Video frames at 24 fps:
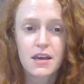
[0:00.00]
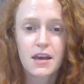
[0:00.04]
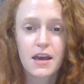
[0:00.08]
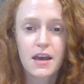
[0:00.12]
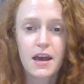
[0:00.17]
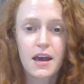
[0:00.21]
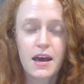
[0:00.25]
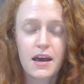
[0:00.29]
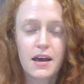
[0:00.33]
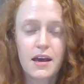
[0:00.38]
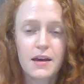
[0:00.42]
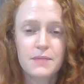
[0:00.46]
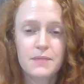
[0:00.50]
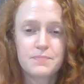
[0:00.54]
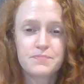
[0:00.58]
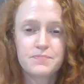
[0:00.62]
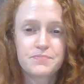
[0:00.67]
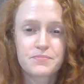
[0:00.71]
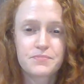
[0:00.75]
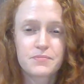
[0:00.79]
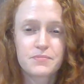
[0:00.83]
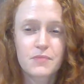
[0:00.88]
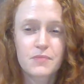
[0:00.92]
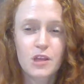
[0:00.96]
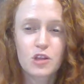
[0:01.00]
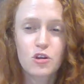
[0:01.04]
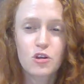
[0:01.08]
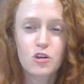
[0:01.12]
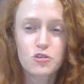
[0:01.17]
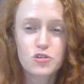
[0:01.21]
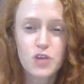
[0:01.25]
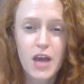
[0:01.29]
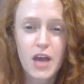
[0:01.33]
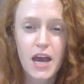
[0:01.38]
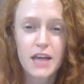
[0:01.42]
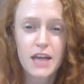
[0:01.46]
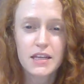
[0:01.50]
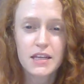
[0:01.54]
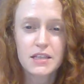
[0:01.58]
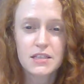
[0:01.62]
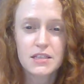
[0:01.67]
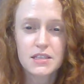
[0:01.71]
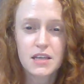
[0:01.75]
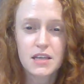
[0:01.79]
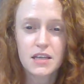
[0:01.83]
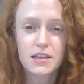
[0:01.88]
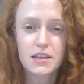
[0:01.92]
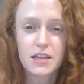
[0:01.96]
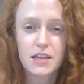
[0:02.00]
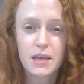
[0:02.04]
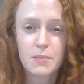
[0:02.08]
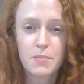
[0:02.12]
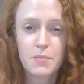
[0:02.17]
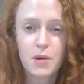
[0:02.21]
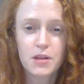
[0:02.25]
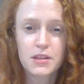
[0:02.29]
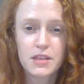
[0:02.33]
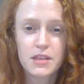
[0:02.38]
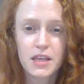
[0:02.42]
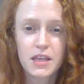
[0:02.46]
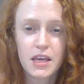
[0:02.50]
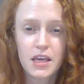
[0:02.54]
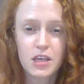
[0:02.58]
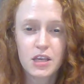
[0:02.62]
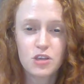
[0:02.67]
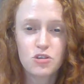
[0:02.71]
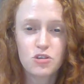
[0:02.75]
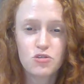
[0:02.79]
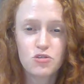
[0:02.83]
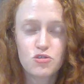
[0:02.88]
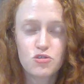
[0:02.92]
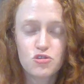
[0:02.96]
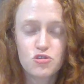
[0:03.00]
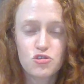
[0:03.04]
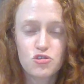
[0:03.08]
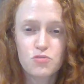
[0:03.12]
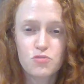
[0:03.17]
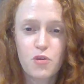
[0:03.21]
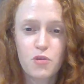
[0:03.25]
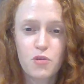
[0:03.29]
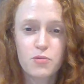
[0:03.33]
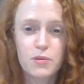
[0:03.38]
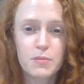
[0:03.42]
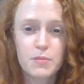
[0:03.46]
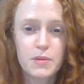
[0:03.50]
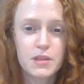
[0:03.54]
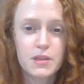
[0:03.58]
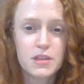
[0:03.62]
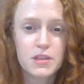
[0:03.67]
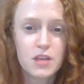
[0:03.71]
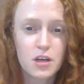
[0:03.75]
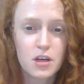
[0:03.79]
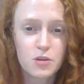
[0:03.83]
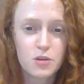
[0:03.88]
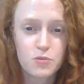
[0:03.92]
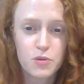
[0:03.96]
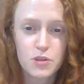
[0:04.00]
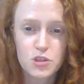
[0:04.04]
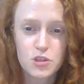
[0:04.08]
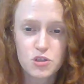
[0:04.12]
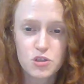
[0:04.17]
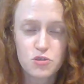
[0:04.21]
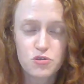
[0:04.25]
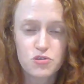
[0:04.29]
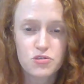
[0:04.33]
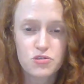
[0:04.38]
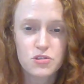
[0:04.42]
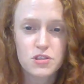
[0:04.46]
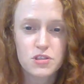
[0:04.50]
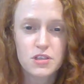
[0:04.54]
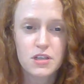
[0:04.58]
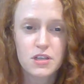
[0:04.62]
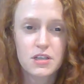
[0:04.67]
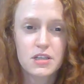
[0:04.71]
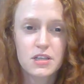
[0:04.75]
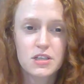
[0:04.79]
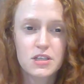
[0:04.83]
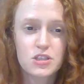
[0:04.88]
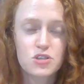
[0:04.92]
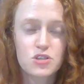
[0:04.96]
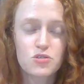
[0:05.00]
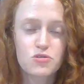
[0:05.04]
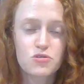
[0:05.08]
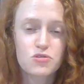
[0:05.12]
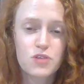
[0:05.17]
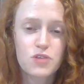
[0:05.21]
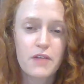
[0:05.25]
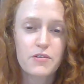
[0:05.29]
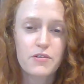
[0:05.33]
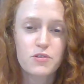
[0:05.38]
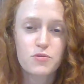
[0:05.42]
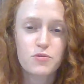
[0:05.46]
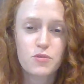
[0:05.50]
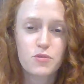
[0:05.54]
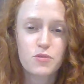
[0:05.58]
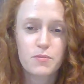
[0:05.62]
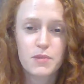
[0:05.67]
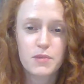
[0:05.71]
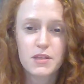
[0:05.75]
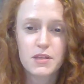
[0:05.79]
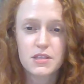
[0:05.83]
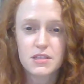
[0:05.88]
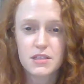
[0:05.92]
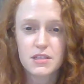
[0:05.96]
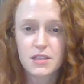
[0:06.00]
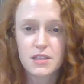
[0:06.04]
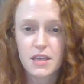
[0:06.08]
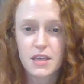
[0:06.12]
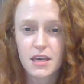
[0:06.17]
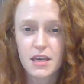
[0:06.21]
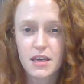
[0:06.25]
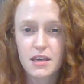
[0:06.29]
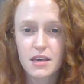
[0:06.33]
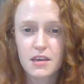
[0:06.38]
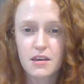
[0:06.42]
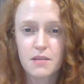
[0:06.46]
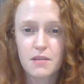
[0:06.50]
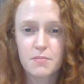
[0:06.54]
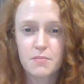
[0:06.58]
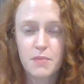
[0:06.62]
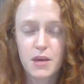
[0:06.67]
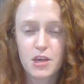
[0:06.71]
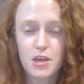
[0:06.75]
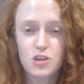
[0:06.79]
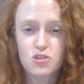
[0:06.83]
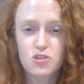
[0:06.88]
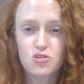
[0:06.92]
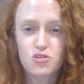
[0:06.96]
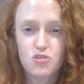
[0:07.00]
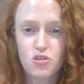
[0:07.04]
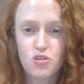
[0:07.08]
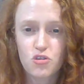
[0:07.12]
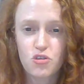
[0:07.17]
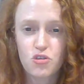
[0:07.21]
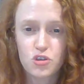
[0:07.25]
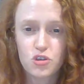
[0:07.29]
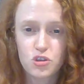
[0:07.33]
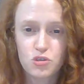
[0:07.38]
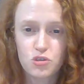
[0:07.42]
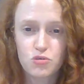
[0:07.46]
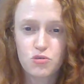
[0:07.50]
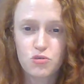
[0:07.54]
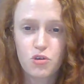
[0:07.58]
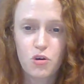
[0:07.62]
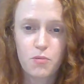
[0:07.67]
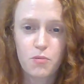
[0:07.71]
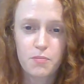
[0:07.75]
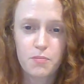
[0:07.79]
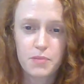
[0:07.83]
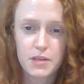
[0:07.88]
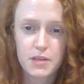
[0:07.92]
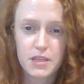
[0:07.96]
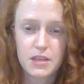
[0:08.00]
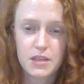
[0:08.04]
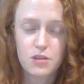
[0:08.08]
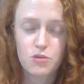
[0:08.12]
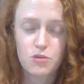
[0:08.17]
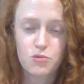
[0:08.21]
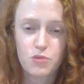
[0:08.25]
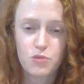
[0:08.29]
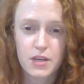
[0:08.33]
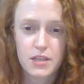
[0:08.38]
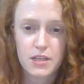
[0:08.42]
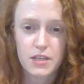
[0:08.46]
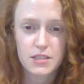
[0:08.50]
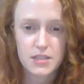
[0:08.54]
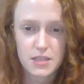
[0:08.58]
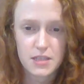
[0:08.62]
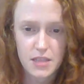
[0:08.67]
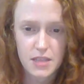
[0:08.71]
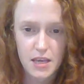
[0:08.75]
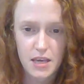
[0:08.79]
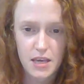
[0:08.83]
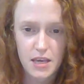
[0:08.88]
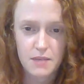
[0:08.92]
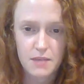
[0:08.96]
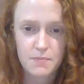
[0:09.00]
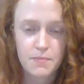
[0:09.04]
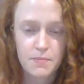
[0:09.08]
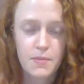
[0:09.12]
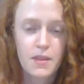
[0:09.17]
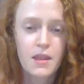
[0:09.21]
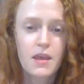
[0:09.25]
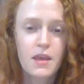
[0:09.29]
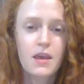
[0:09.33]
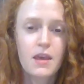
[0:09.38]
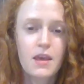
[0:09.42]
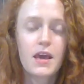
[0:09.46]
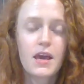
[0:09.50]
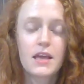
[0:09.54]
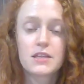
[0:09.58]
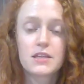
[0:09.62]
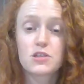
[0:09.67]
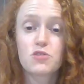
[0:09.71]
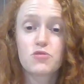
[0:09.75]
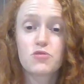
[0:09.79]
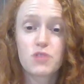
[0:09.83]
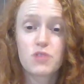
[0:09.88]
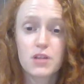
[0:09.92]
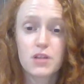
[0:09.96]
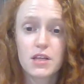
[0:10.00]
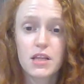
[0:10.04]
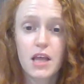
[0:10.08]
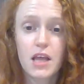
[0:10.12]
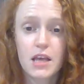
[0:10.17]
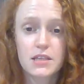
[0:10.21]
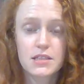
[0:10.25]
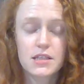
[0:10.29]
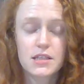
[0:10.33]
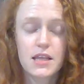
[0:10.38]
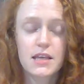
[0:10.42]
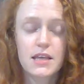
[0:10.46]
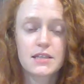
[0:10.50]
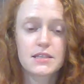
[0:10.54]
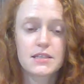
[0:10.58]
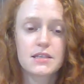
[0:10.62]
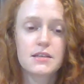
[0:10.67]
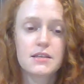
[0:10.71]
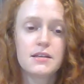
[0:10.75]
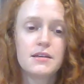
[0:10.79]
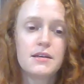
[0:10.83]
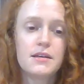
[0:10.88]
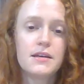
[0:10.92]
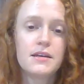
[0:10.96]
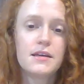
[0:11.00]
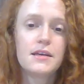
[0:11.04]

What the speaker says: Those who had it Sunday, Monday, you should probably be done with social studies. Those who have it with me today, make sure you complete the work today. It's a really nice lesson.